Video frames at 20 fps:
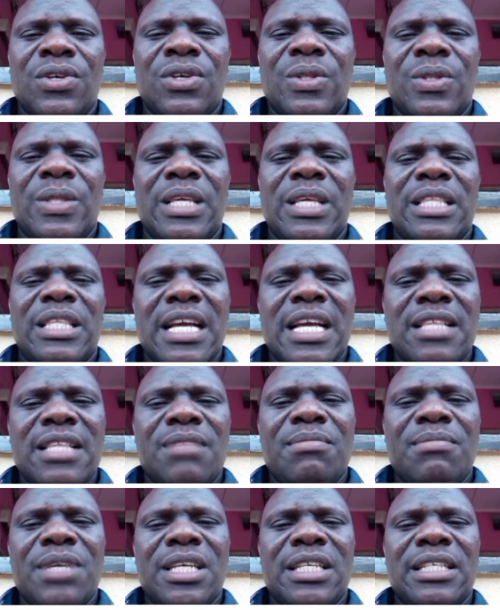The
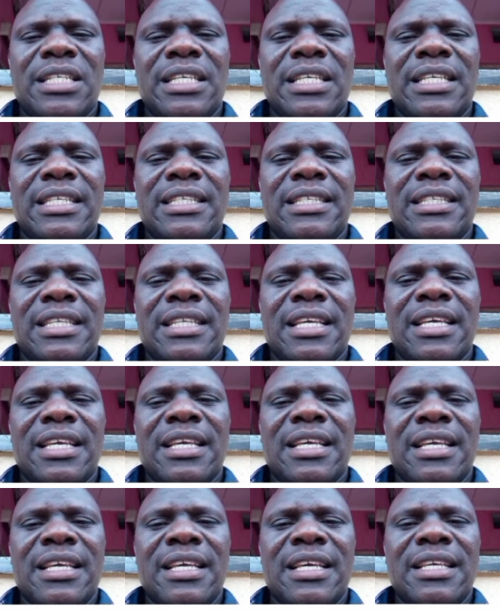judgment is
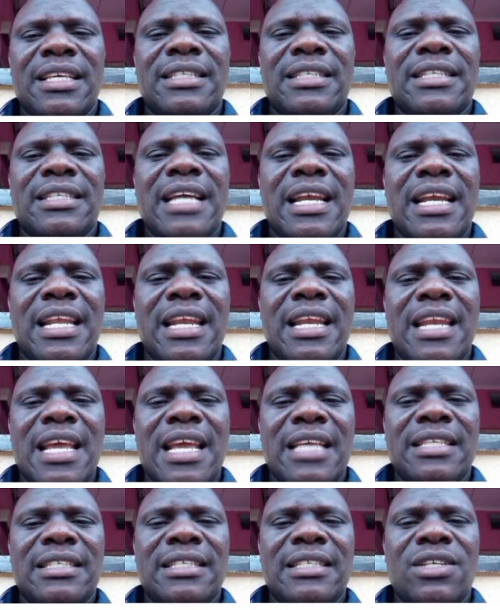
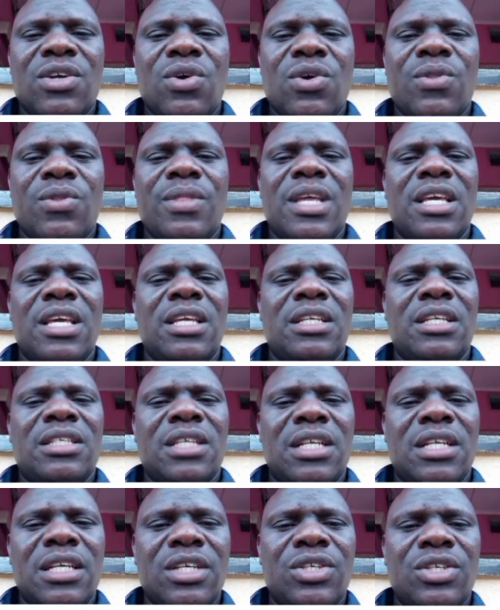standardized on the
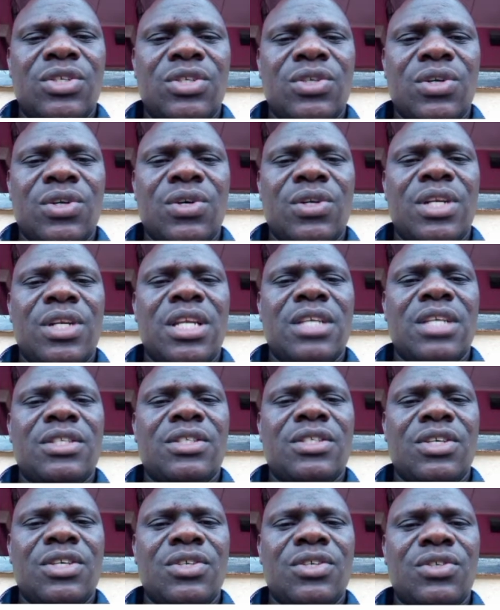intellectual, the
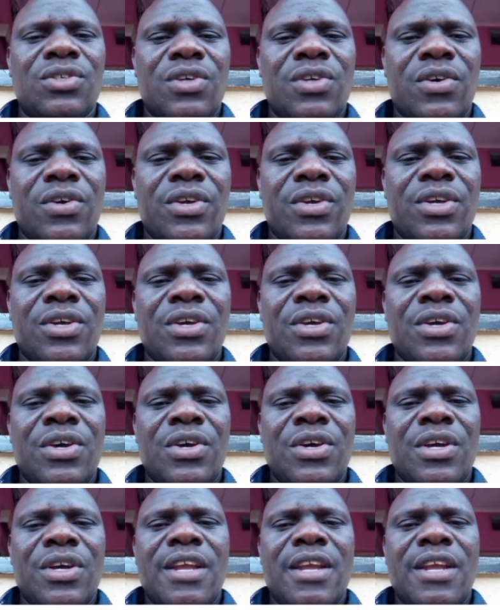sensory,
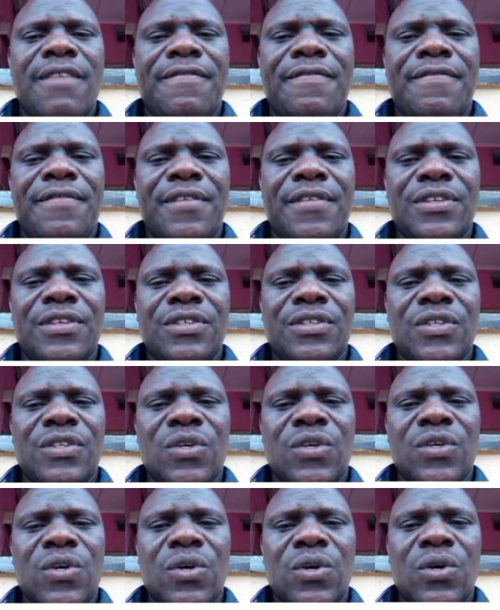the
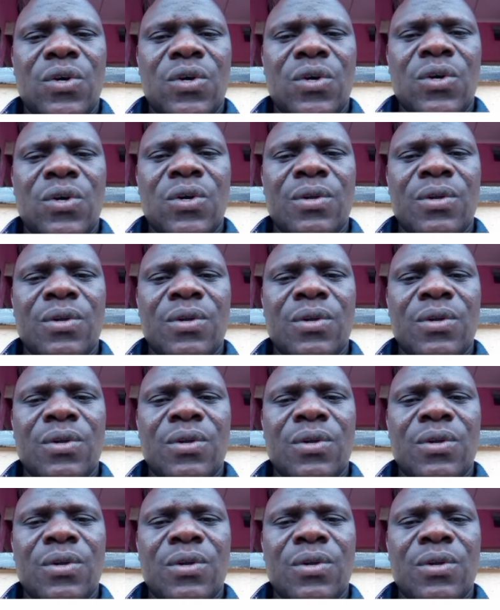physical,